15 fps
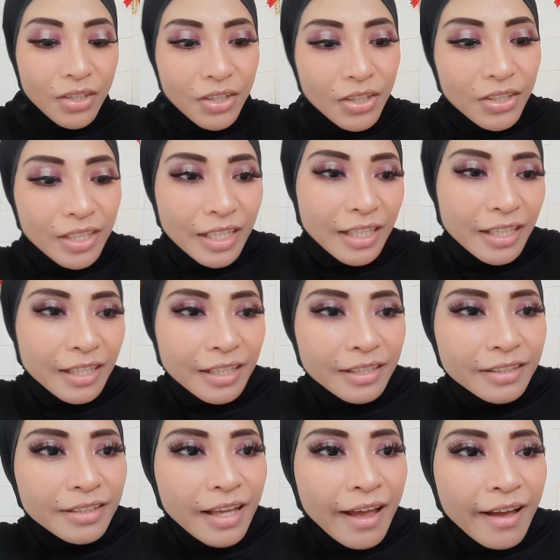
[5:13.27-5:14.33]
Okay,
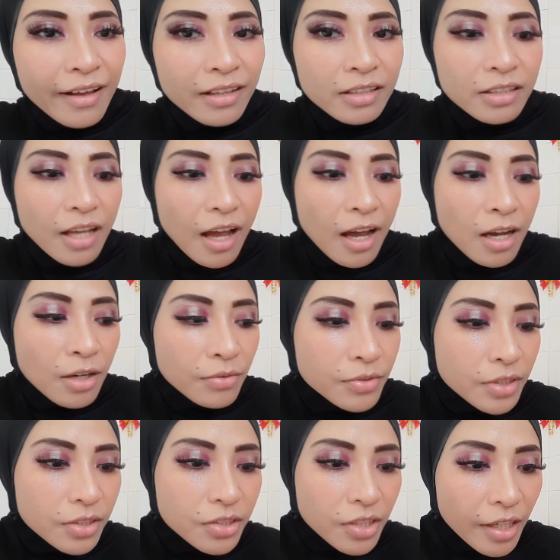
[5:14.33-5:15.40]
then
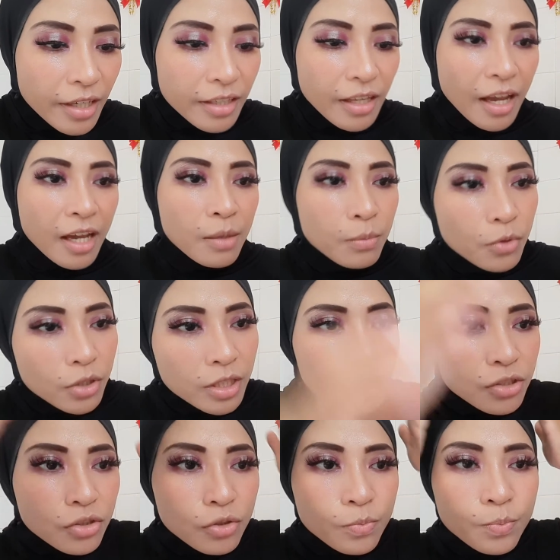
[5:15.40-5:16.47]
after that I'm
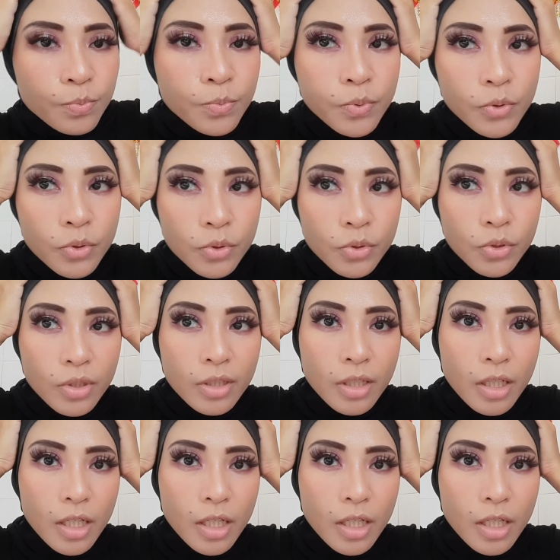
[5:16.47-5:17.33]
going to put